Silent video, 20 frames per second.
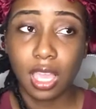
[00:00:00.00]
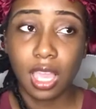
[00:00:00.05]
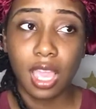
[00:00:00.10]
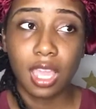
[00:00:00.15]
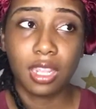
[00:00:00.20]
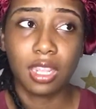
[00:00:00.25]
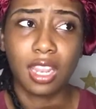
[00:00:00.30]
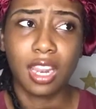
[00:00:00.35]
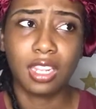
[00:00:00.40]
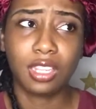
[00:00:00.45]

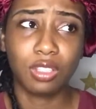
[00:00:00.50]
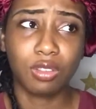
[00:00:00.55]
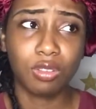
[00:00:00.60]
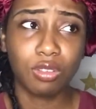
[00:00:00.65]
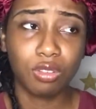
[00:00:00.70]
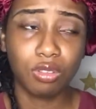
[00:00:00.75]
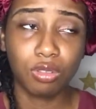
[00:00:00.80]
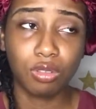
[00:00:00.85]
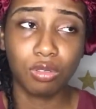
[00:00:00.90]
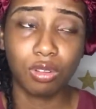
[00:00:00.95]
And then as soon
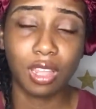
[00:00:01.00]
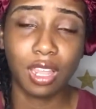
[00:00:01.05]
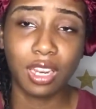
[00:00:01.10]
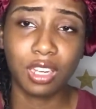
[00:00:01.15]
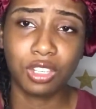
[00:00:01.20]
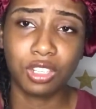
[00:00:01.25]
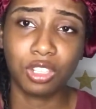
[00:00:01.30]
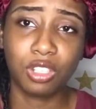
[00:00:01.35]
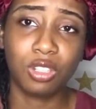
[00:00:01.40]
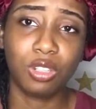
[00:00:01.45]
as you do that,
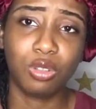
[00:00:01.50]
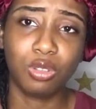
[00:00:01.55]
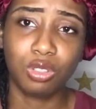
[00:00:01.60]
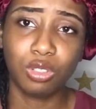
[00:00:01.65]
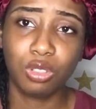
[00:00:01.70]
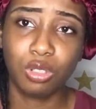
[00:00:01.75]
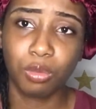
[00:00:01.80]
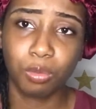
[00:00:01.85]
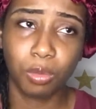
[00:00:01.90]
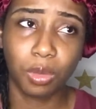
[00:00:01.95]
it should
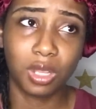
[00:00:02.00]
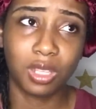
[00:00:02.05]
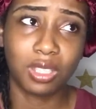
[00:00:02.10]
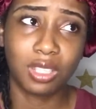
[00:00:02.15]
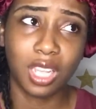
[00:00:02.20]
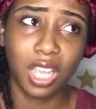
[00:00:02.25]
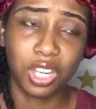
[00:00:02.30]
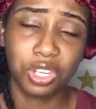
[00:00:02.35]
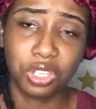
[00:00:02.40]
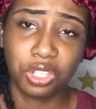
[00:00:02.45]
loosen up a
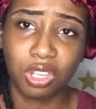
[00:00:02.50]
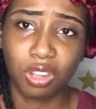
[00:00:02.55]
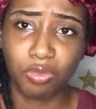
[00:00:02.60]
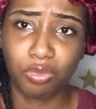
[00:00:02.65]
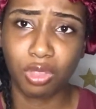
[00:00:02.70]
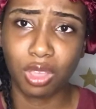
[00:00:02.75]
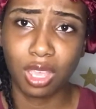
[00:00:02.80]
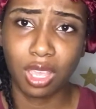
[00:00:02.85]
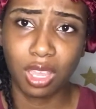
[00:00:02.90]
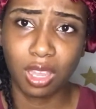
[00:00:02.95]
section of
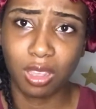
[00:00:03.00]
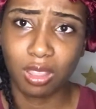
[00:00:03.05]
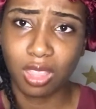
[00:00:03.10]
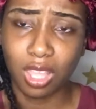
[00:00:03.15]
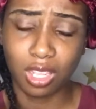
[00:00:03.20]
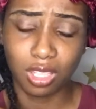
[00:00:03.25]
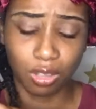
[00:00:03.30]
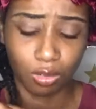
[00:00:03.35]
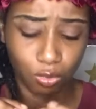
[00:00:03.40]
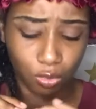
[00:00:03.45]
the hair
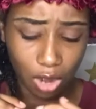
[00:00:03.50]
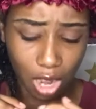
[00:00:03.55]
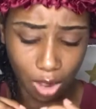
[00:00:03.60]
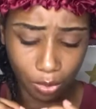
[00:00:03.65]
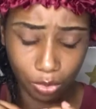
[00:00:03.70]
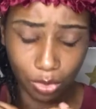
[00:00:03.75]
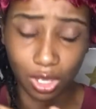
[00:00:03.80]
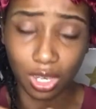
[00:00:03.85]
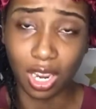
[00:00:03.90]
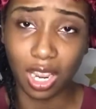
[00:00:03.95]
that's
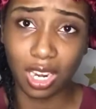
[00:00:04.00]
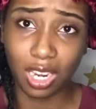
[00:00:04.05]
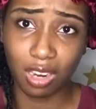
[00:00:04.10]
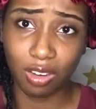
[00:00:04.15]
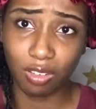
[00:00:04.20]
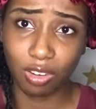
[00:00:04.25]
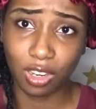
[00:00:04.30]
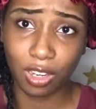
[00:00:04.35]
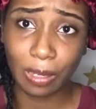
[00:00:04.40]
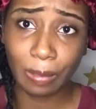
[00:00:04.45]
wrapped in that
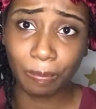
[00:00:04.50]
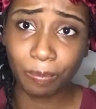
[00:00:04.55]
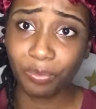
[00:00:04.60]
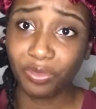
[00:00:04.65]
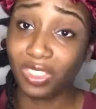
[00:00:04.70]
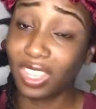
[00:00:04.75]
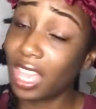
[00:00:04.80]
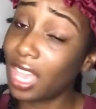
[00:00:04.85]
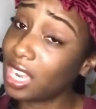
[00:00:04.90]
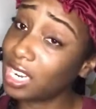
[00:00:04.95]
area.
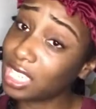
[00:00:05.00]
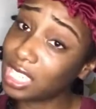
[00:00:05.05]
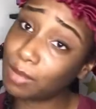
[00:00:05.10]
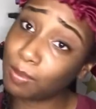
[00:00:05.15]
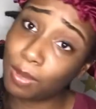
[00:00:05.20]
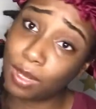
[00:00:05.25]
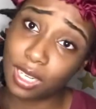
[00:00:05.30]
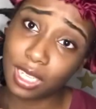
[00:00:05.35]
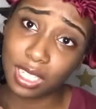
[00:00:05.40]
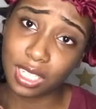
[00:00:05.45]
And
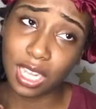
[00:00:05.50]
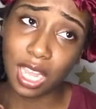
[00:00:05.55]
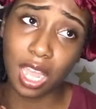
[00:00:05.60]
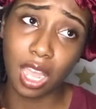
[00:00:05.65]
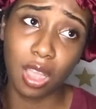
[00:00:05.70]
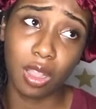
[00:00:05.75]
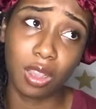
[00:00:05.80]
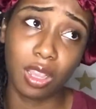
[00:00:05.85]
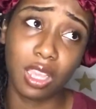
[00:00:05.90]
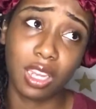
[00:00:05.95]
just pull it down.